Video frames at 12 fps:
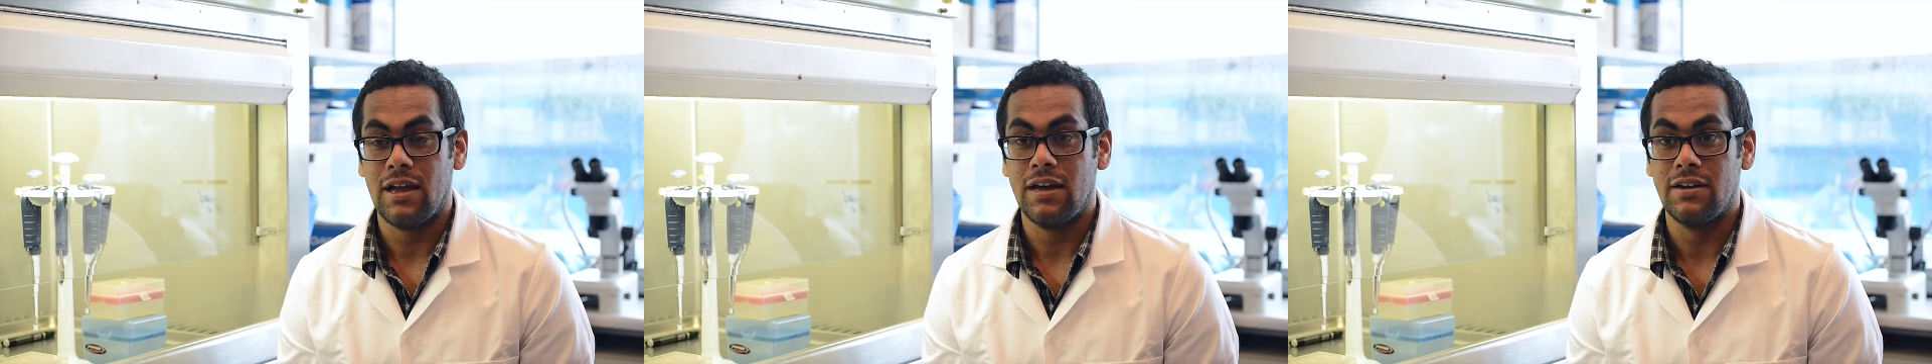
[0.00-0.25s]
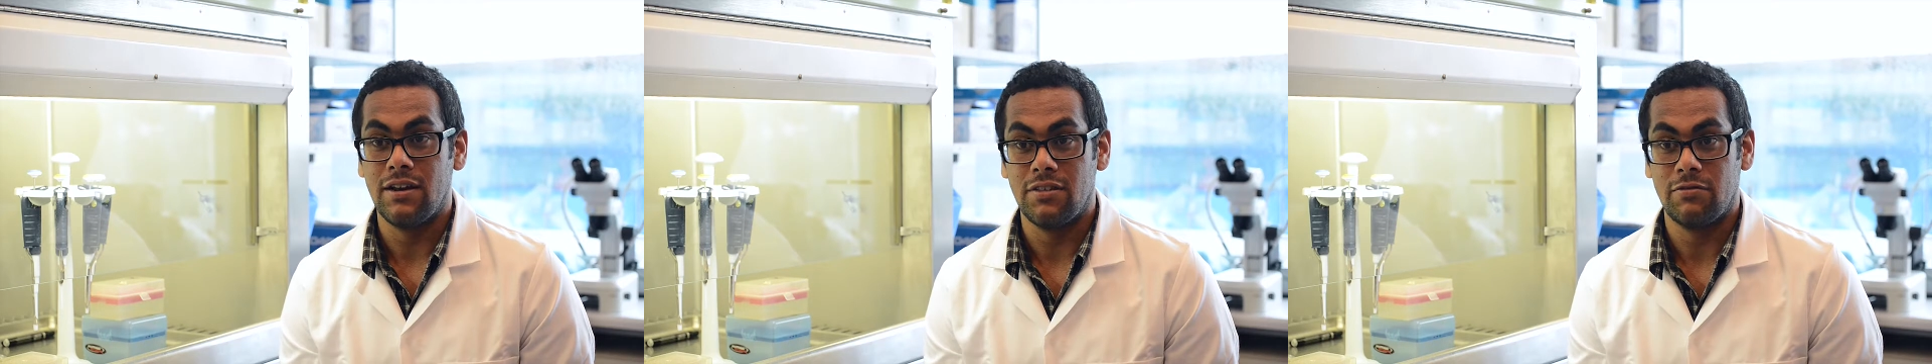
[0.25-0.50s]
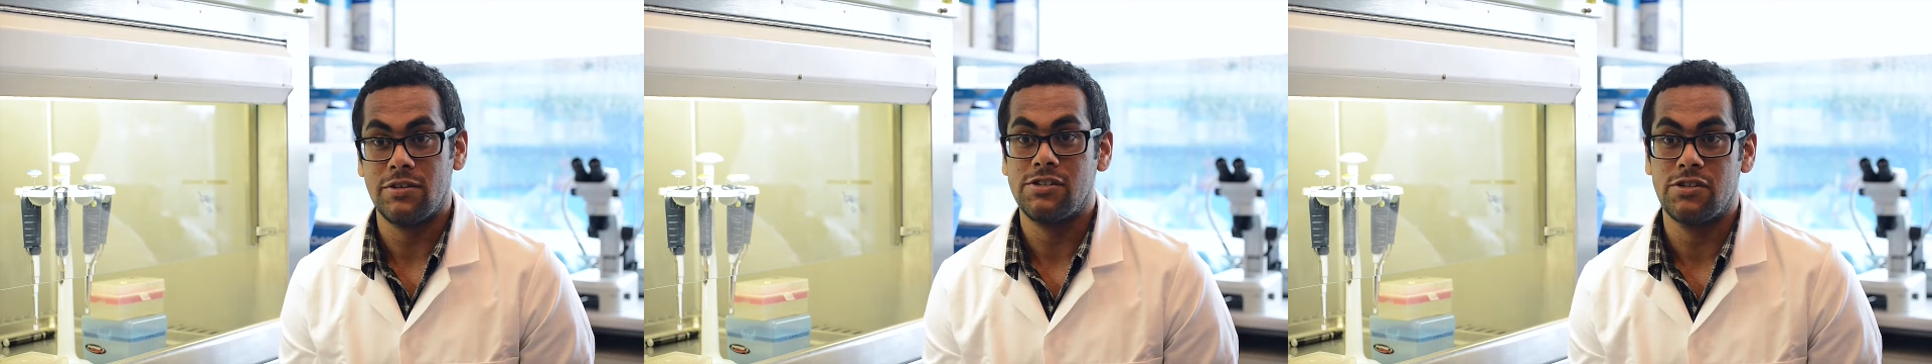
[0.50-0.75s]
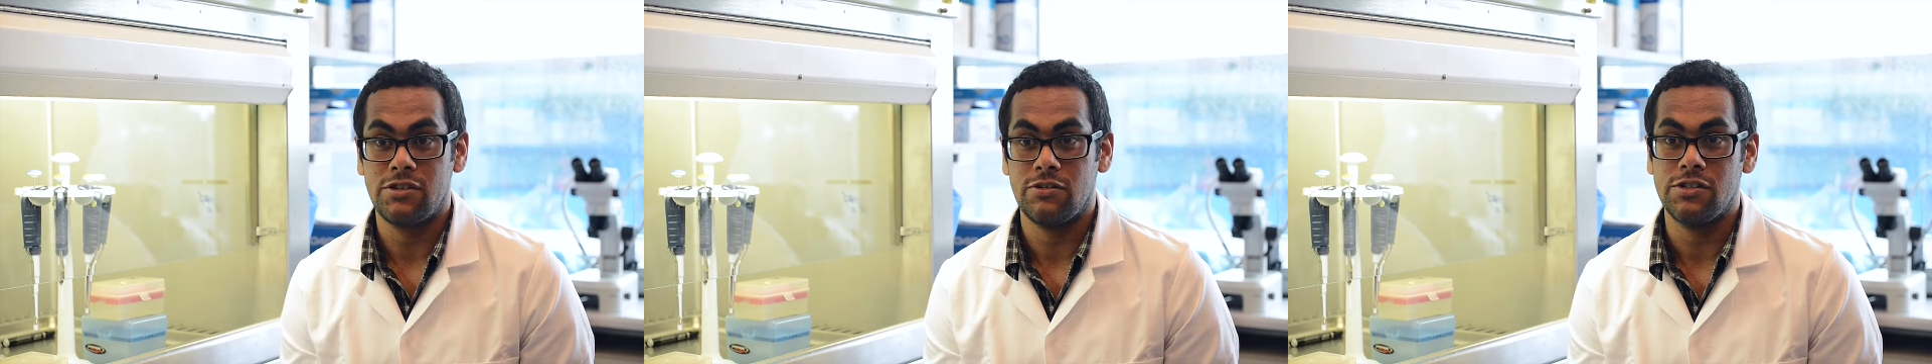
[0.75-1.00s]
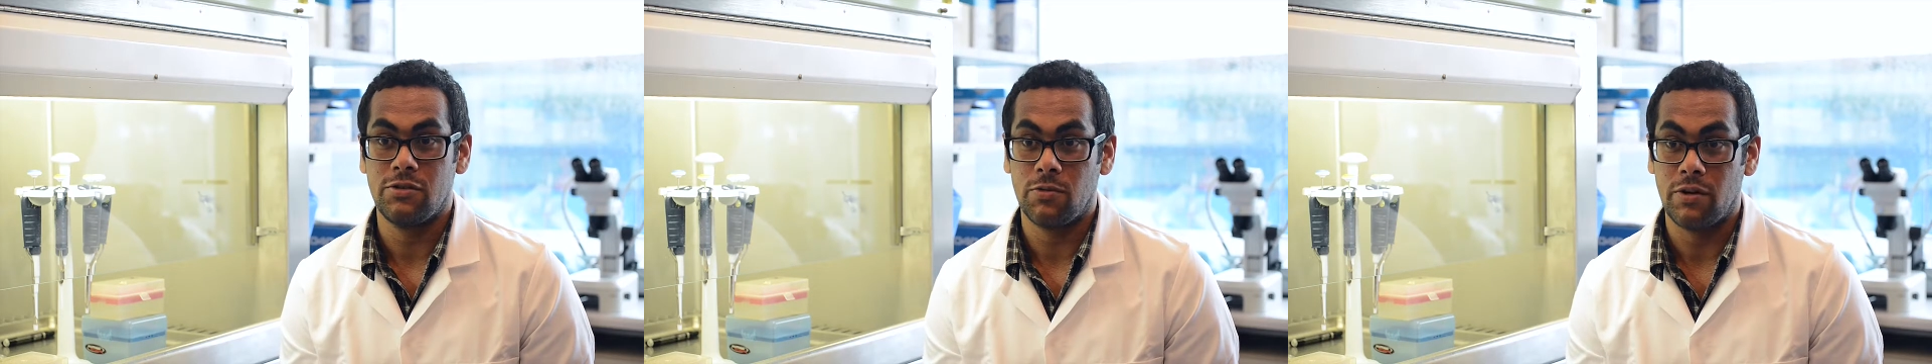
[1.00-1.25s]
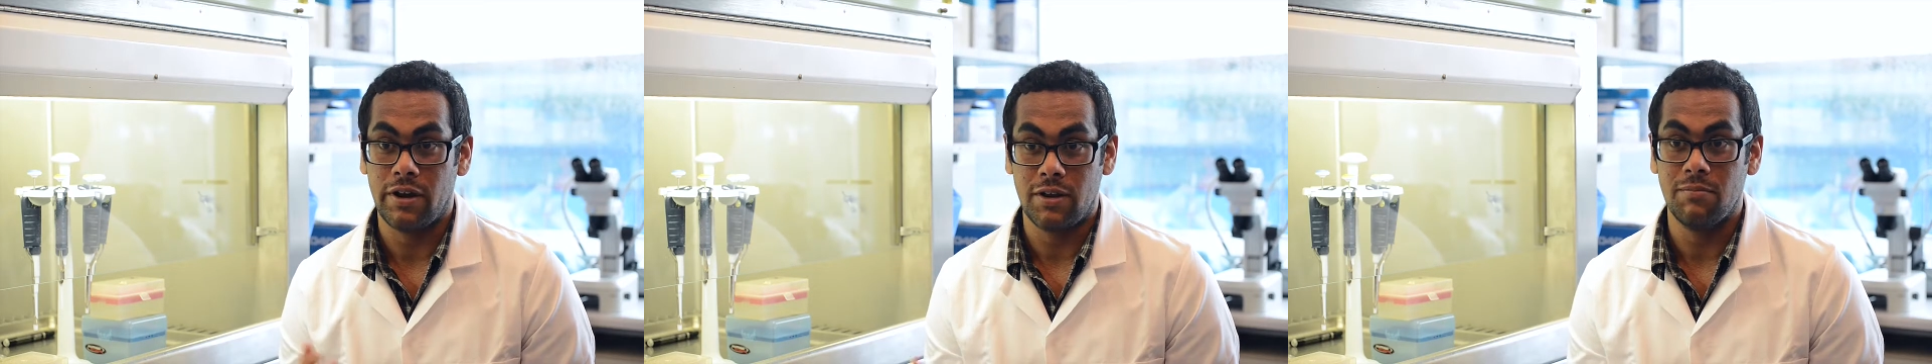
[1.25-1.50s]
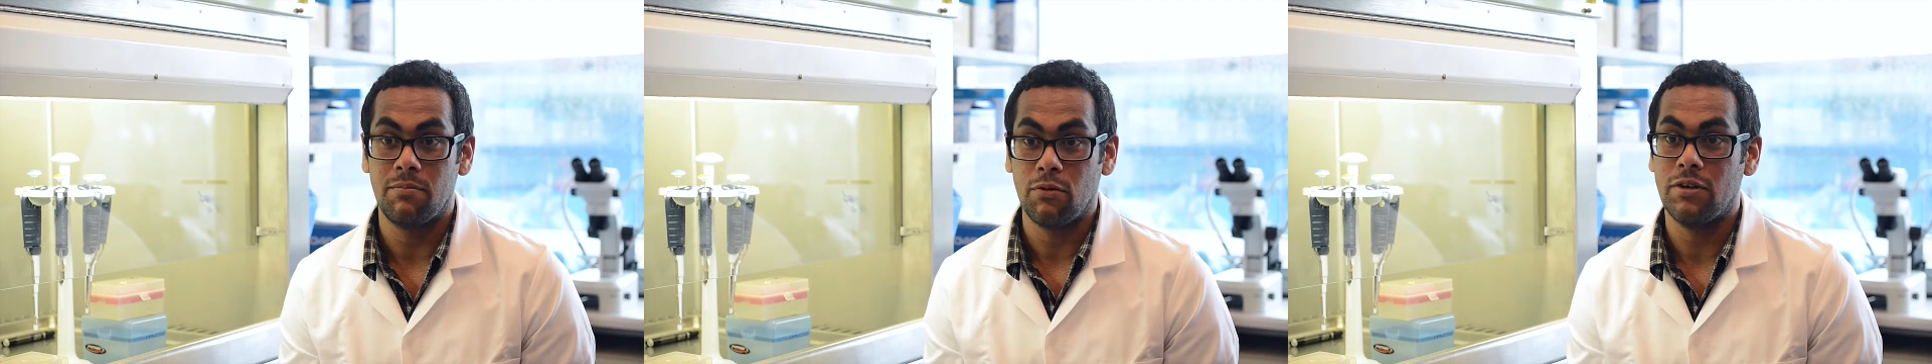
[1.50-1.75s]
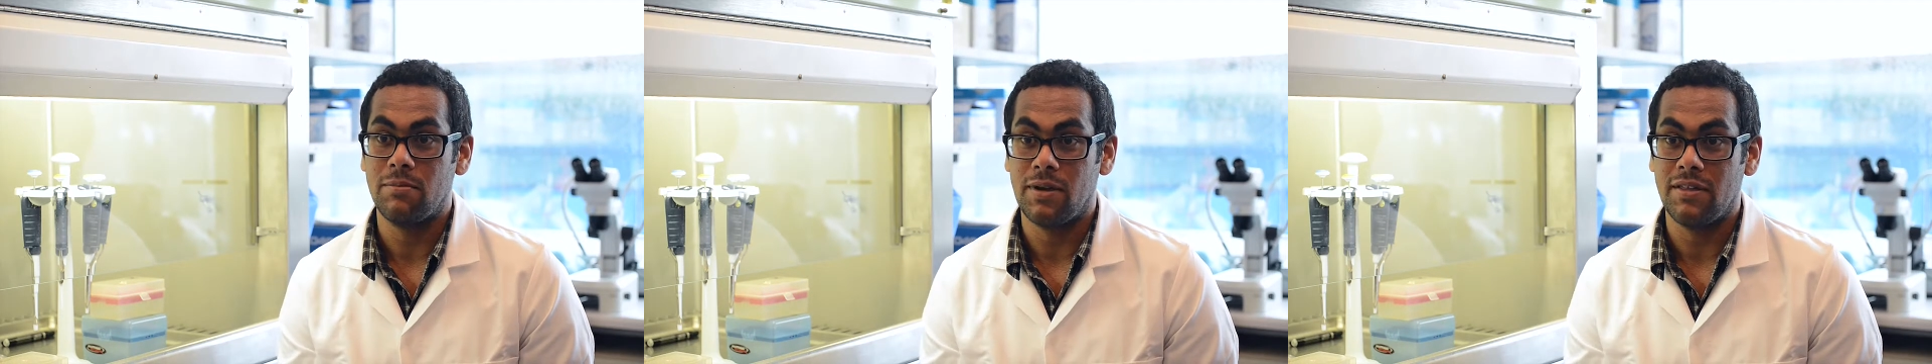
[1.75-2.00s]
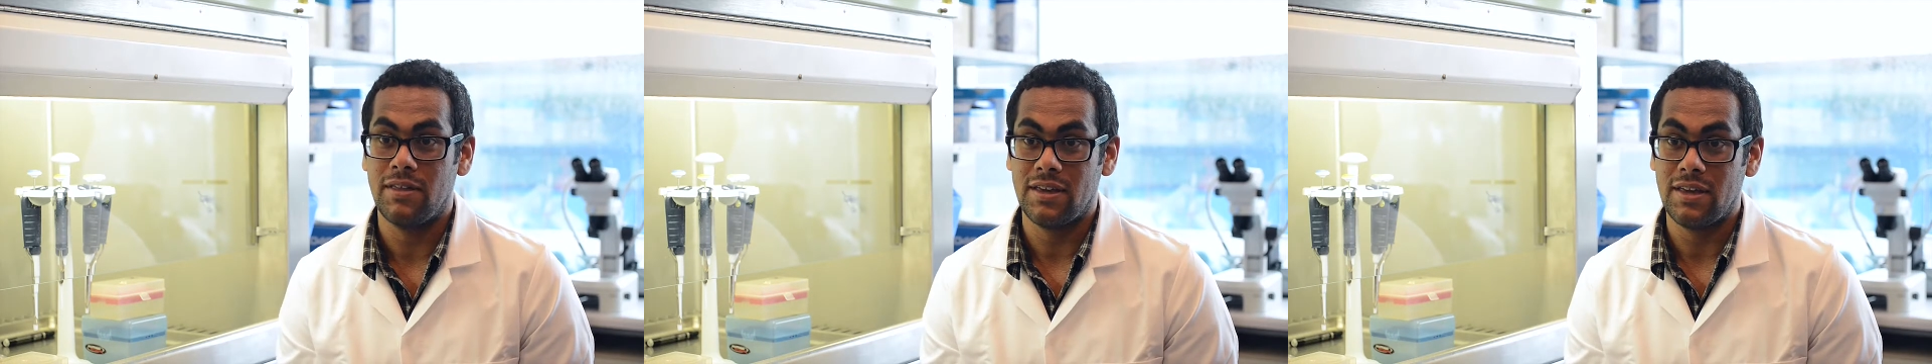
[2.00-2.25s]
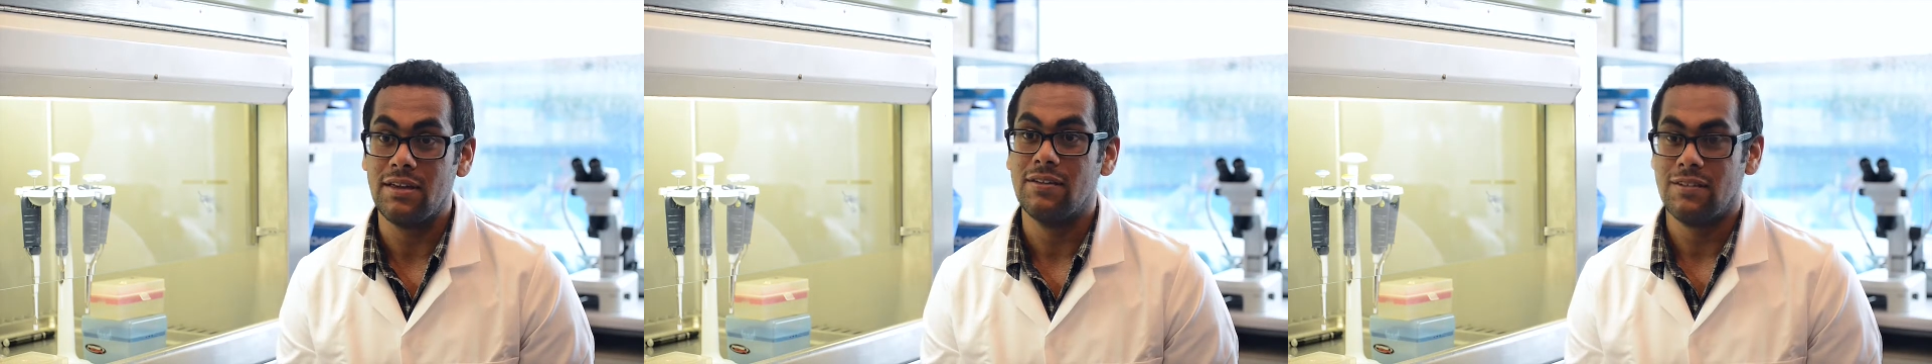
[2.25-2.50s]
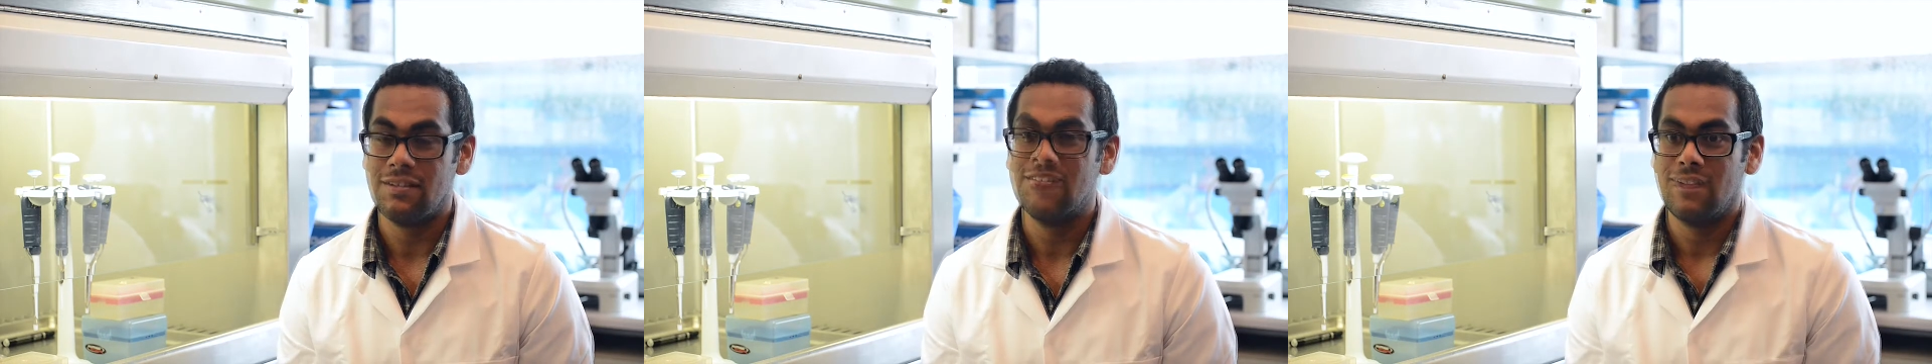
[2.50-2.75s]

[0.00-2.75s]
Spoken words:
at another institution where I can broaden my thinking.